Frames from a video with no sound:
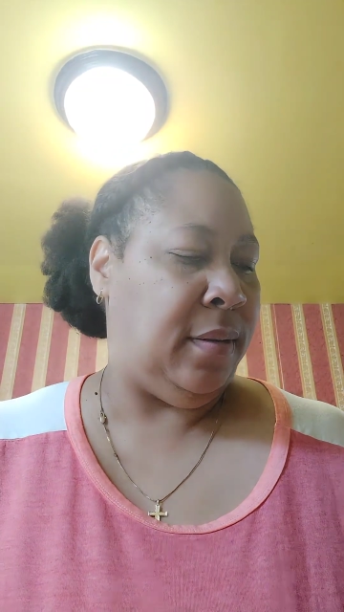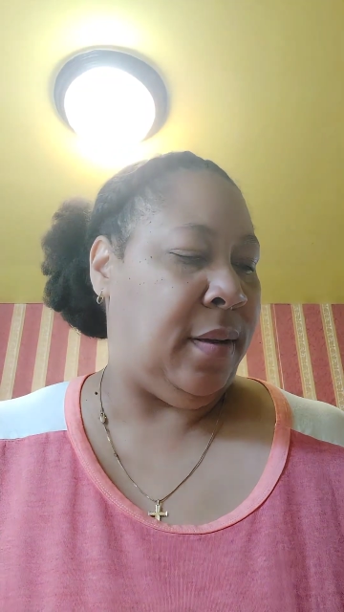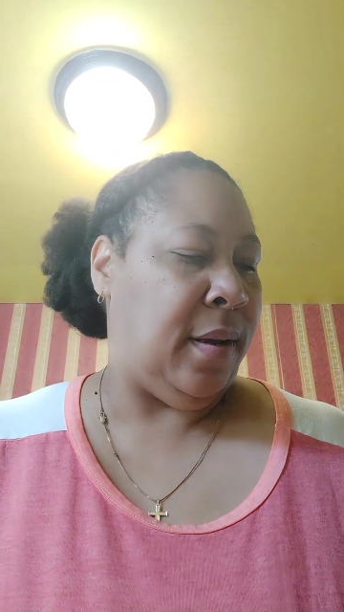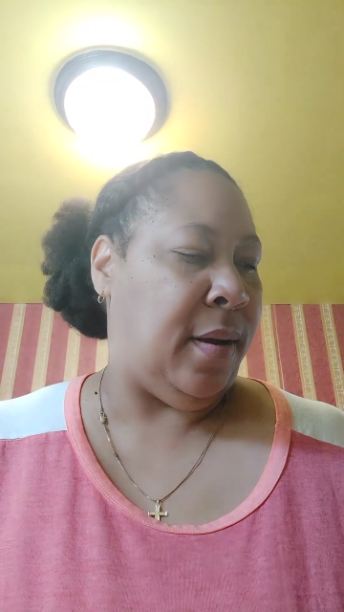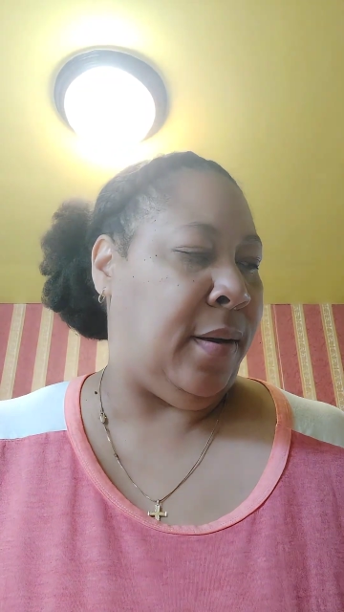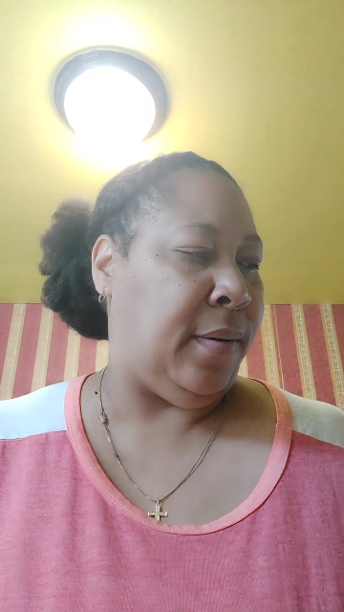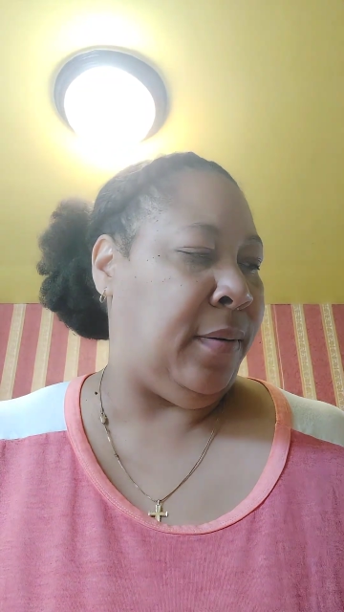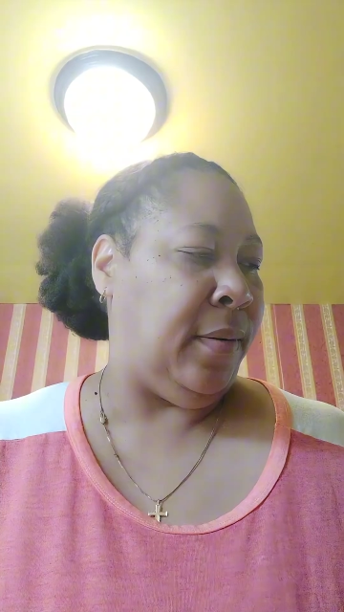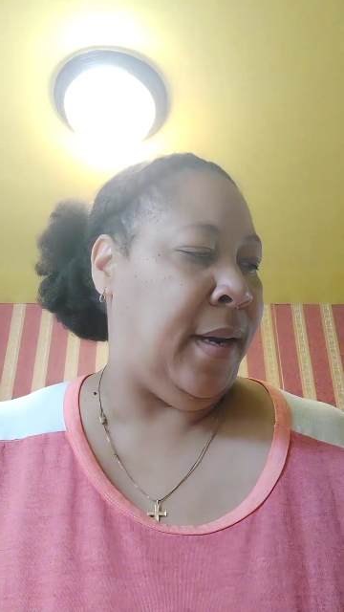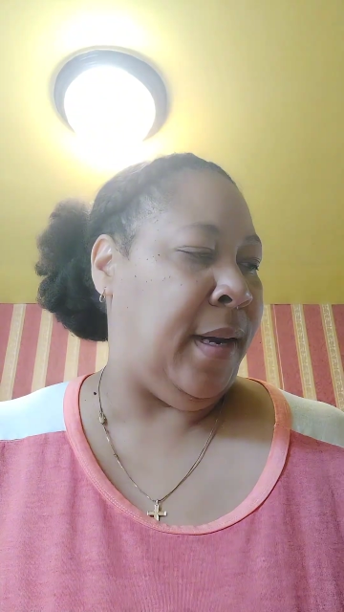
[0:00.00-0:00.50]

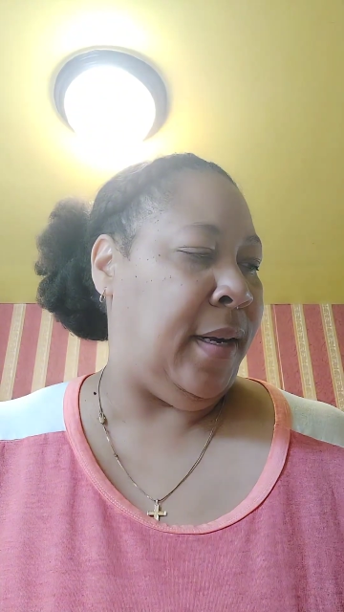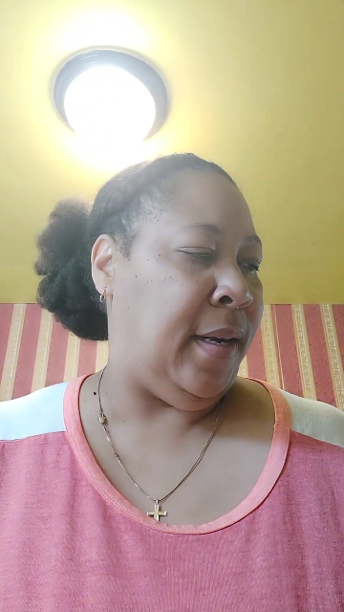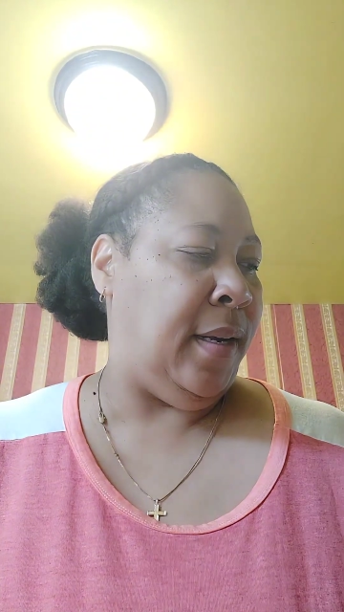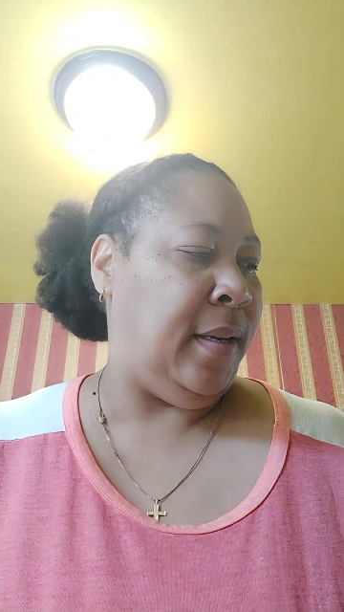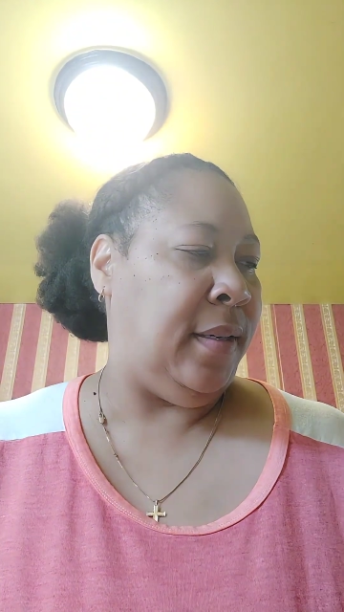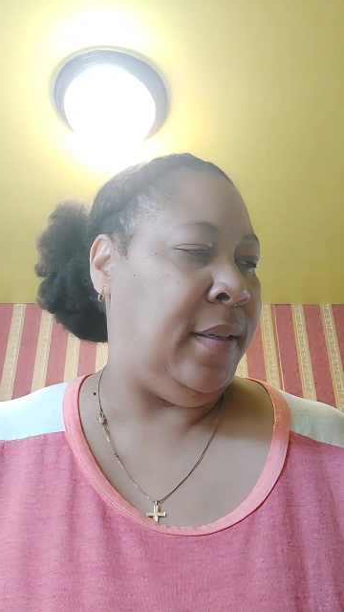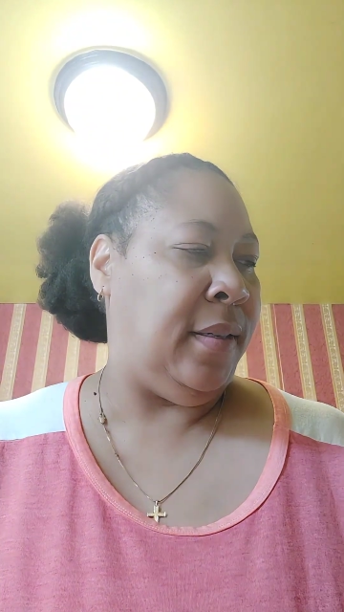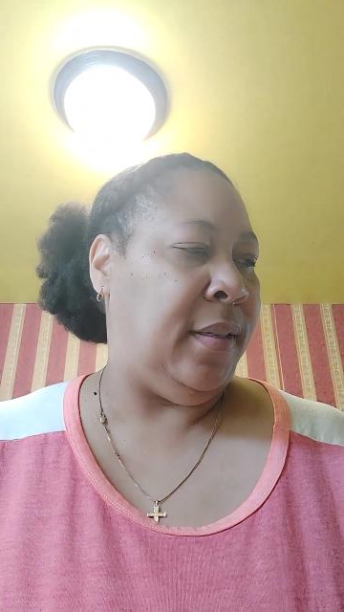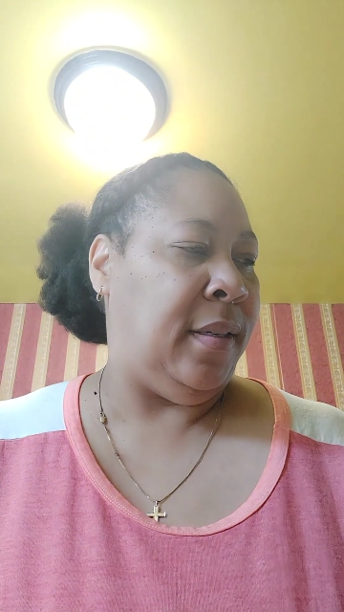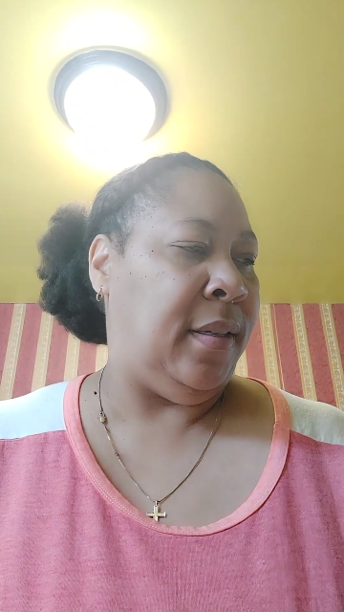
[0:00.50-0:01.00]
already.